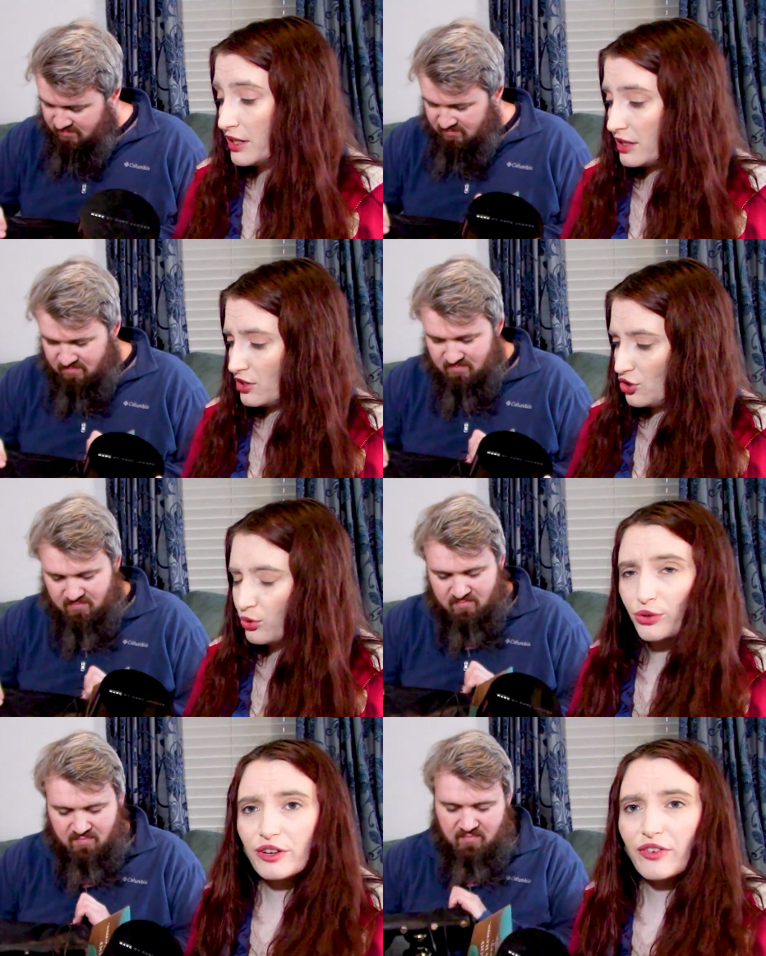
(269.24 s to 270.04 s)
Speaker 1: does
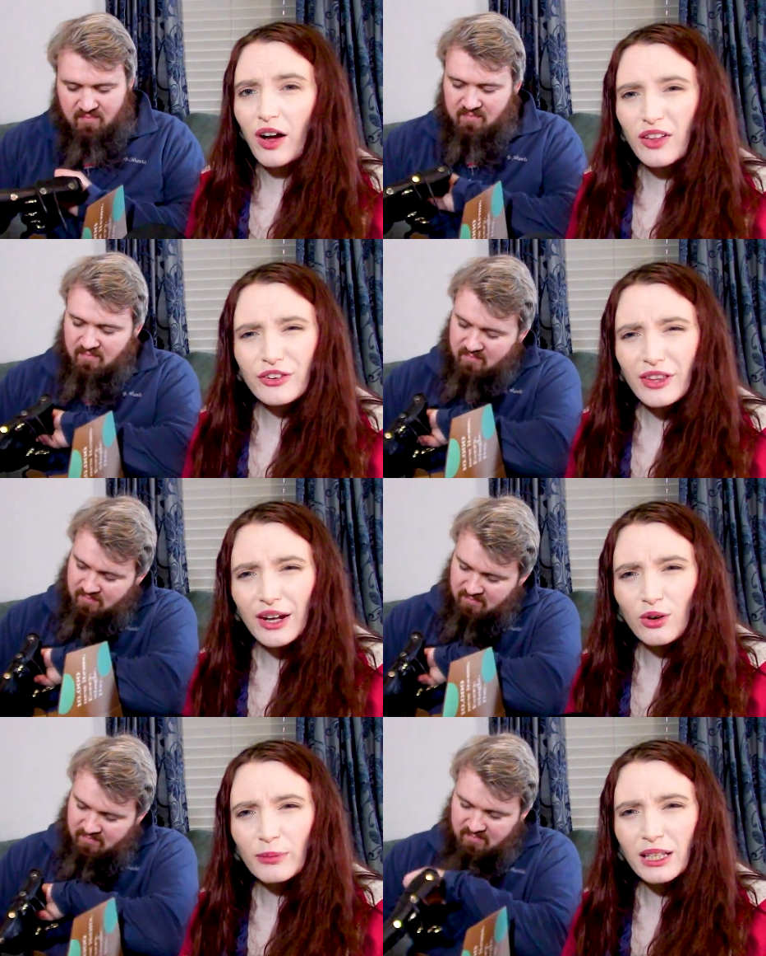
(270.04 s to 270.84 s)
jewelry fall under
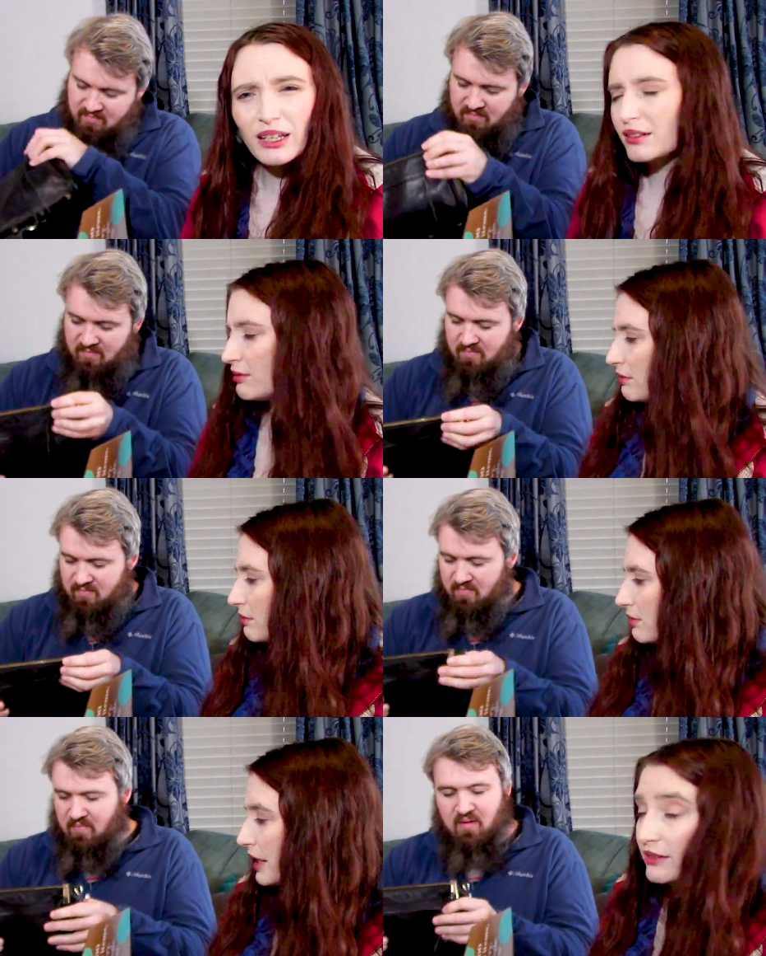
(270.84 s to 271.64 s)
that normally?
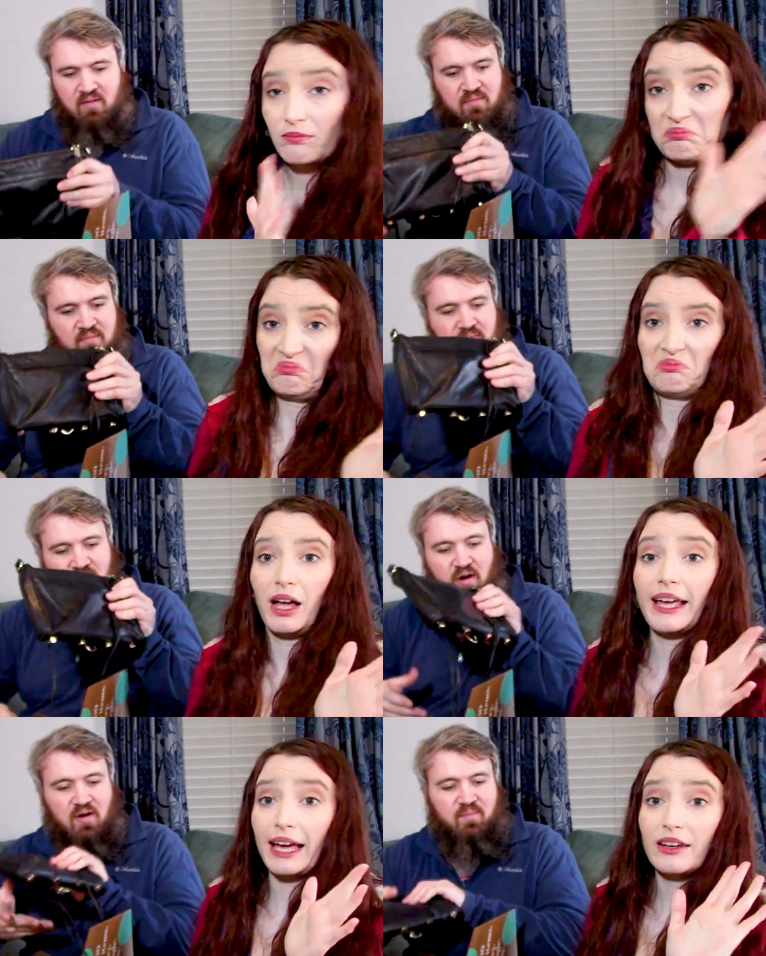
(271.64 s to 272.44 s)
It
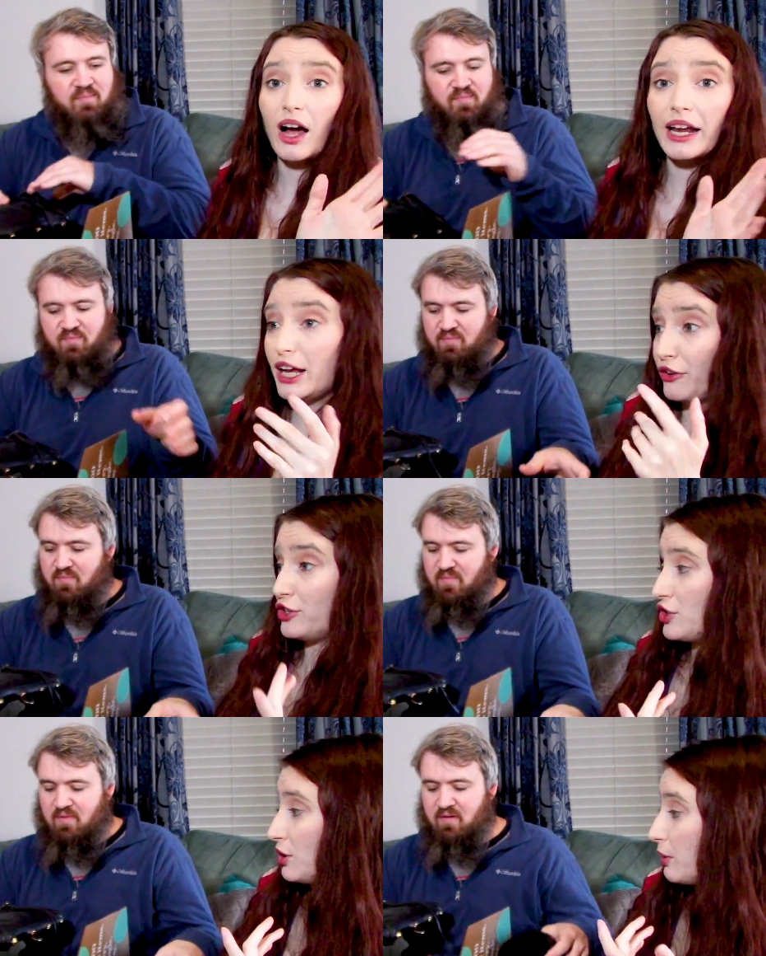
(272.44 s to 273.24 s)
again, not angry,
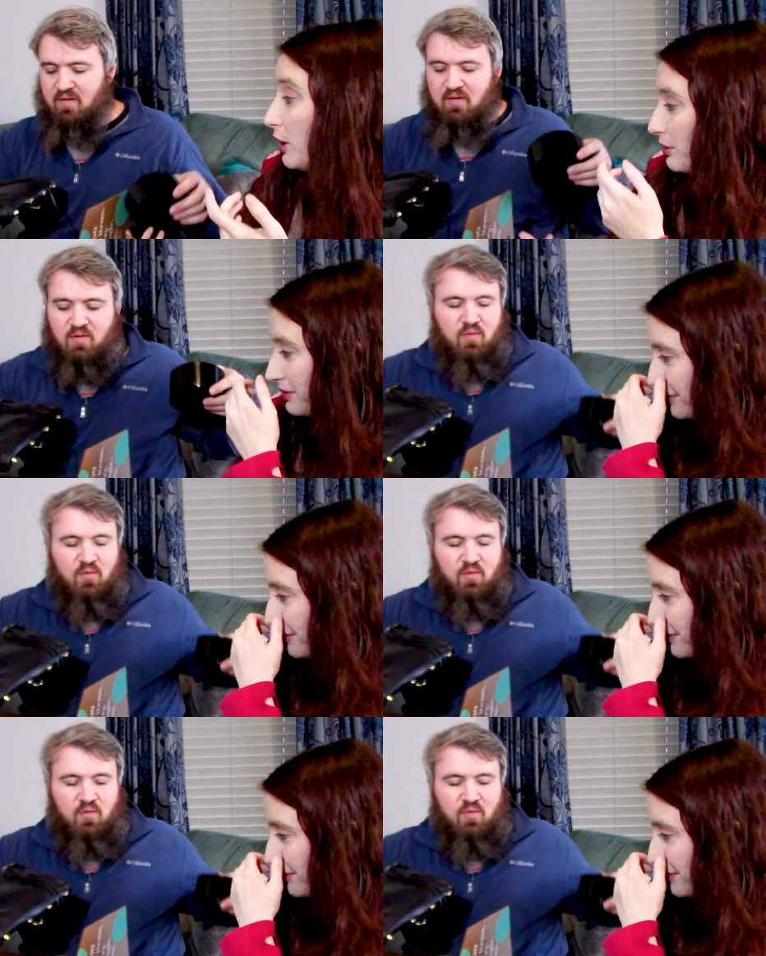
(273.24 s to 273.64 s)
just don't know.